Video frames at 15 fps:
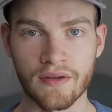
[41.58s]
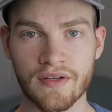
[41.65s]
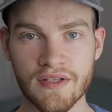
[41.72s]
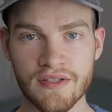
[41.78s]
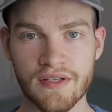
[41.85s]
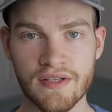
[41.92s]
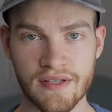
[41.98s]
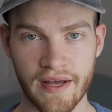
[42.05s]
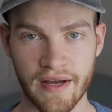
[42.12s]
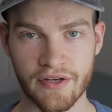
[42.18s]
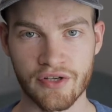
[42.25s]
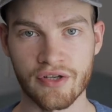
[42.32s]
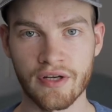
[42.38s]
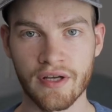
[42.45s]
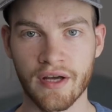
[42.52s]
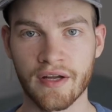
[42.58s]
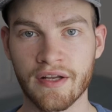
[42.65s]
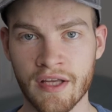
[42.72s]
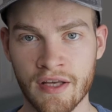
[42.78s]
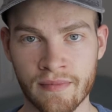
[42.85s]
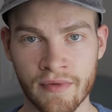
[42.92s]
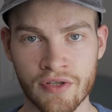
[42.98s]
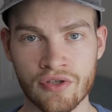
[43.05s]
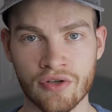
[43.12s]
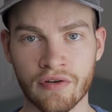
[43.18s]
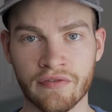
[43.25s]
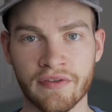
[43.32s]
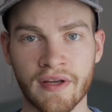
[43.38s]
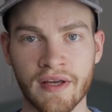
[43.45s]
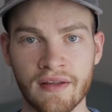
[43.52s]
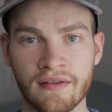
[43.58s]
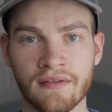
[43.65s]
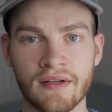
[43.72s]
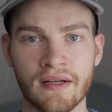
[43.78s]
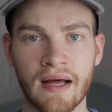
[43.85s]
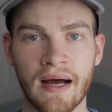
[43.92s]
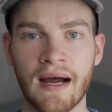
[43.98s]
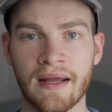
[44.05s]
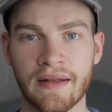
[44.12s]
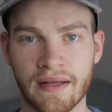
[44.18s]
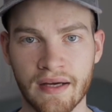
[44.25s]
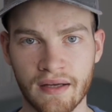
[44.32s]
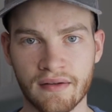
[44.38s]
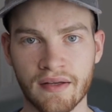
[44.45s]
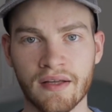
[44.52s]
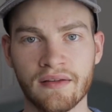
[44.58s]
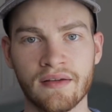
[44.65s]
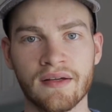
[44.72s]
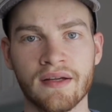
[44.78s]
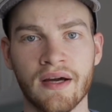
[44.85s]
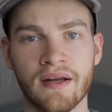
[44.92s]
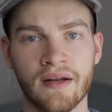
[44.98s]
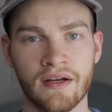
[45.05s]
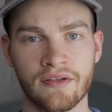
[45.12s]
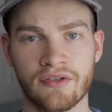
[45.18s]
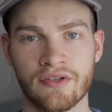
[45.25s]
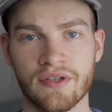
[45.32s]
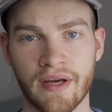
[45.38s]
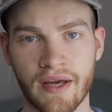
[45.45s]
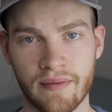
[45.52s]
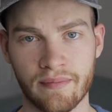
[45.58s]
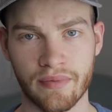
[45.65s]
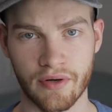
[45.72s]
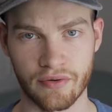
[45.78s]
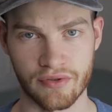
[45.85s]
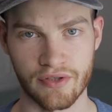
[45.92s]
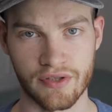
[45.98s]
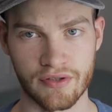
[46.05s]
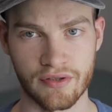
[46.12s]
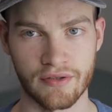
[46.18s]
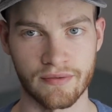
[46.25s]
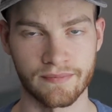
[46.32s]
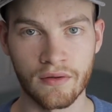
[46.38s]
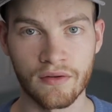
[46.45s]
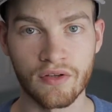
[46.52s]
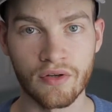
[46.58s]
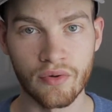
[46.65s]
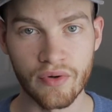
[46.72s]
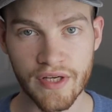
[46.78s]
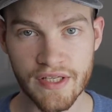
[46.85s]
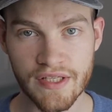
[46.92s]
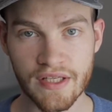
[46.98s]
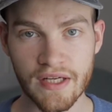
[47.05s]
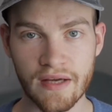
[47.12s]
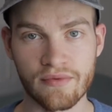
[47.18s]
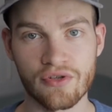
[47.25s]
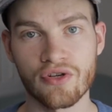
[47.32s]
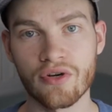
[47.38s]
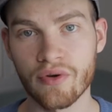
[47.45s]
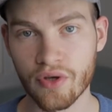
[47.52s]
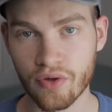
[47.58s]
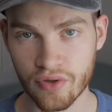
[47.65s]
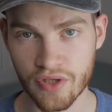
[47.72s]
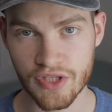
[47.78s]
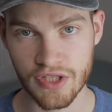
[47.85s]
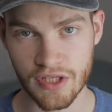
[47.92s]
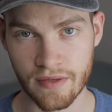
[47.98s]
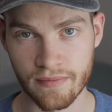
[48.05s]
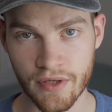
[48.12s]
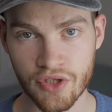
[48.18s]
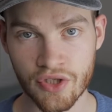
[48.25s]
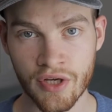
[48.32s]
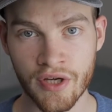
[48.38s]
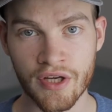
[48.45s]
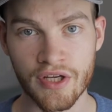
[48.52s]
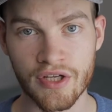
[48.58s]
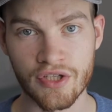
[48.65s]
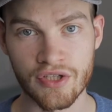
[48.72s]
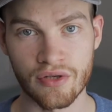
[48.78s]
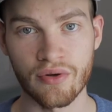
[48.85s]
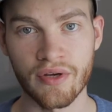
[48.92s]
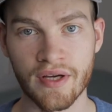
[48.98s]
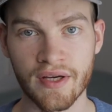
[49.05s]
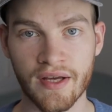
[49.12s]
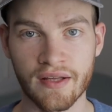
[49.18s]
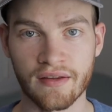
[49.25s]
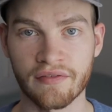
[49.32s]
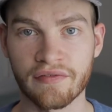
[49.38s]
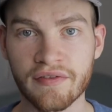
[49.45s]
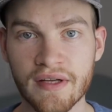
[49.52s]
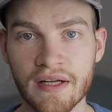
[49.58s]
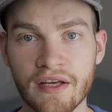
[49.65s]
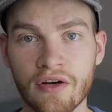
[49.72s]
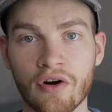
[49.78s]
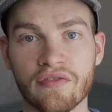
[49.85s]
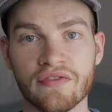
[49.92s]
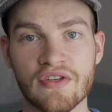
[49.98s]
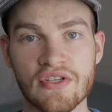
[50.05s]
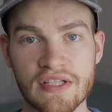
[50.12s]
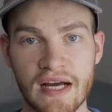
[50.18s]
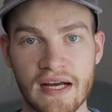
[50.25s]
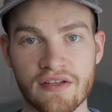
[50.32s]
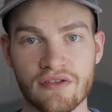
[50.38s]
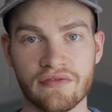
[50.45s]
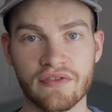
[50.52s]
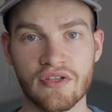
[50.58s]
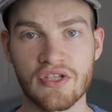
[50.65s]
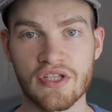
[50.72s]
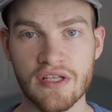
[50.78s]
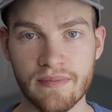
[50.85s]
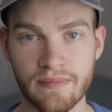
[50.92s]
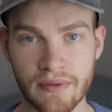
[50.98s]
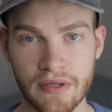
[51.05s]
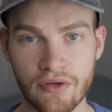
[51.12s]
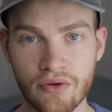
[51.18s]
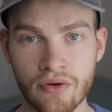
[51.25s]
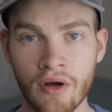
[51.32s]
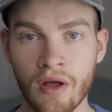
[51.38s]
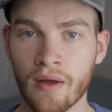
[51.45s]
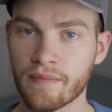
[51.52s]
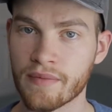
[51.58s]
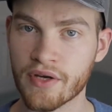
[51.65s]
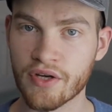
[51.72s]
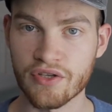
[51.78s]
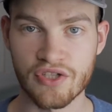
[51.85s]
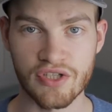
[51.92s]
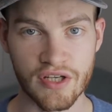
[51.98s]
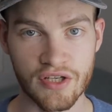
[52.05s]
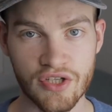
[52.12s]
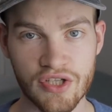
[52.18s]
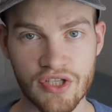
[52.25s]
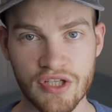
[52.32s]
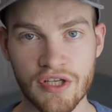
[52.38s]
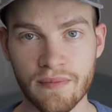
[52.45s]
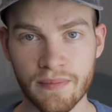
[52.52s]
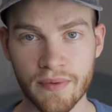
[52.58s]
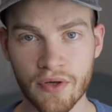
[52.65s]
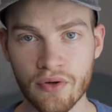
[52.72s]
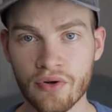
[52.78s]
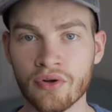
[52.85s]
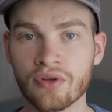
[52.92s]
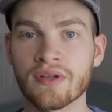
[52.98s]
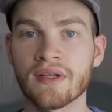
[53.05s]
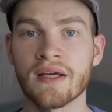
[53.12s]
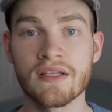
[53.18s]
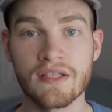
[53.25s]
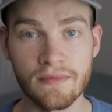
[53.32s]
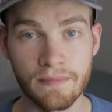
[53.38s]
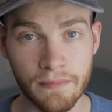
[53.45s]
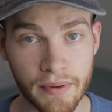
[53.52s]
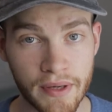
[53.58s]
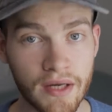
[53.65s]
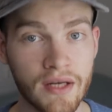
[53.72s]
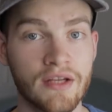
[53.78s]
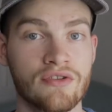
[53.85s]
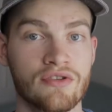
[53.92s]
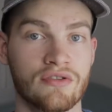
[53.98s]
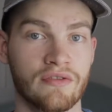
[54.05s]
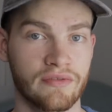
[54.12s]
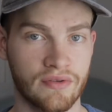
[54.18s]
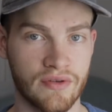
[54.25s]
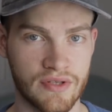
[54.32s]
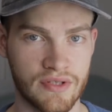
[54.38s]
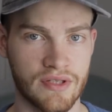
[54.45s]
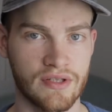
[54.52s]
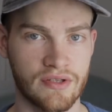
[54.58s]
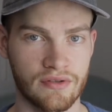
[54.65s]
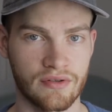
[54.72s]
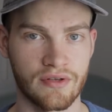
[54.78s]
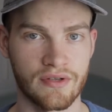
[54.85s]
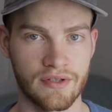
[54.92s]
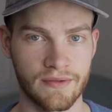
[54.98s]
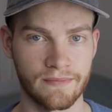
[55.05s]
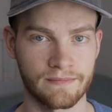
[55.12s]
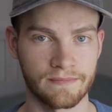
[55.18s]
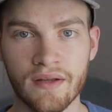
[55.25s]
This is actually an image of the Intel i9-9900K processor. The reason I'm showing you this image is so you can get a feeling of the size of the CPU, because such a CPU contains billions of transistors.